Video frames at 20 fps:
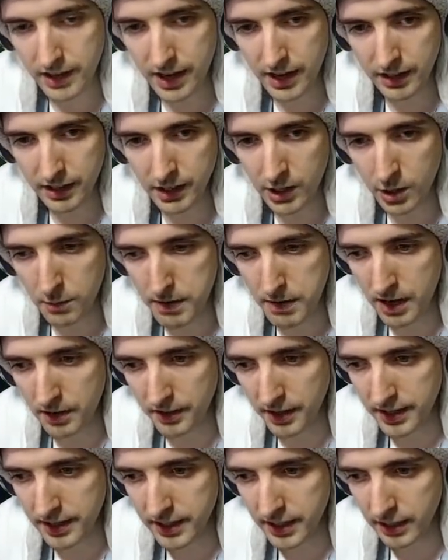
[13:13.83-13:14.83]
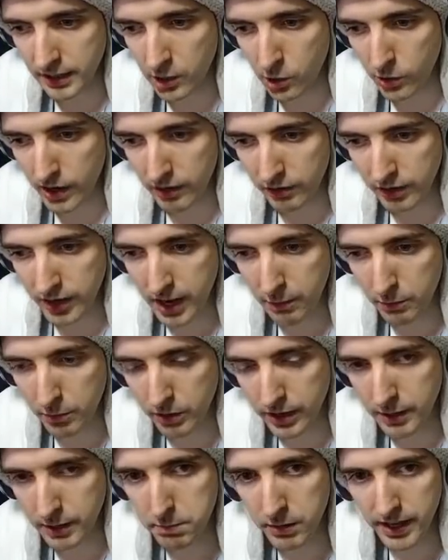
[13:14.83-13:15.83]
you know, bot lane didn't go AFK. We'll
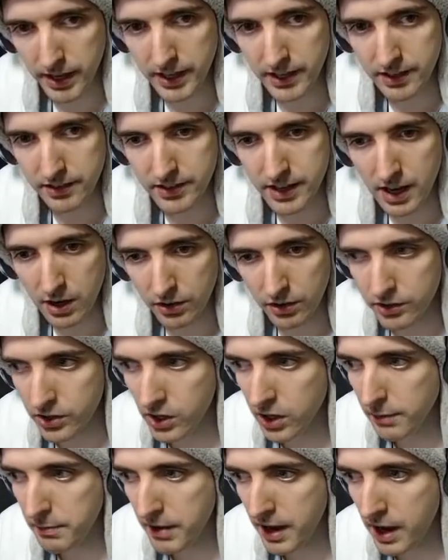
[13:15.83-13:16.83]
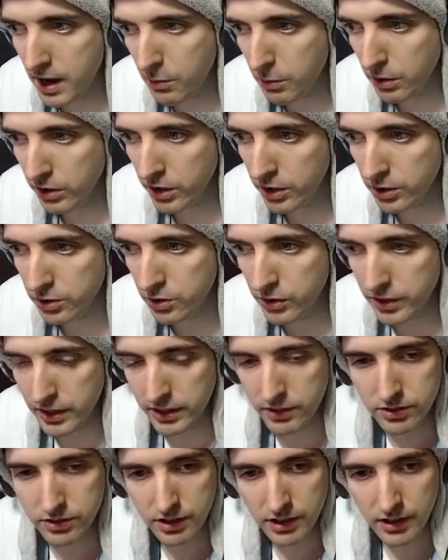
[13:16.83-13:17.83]
keep playing this out and talk about how we're gonna do
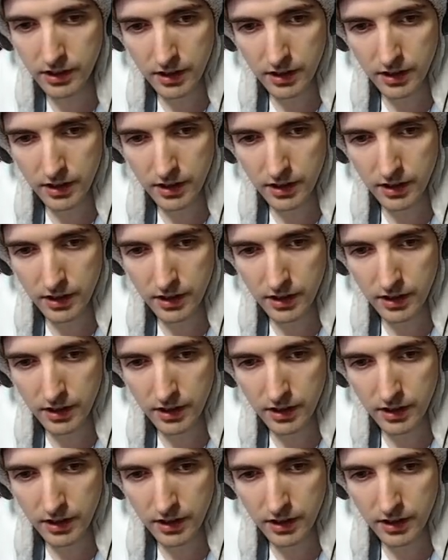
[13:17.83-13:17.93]
this.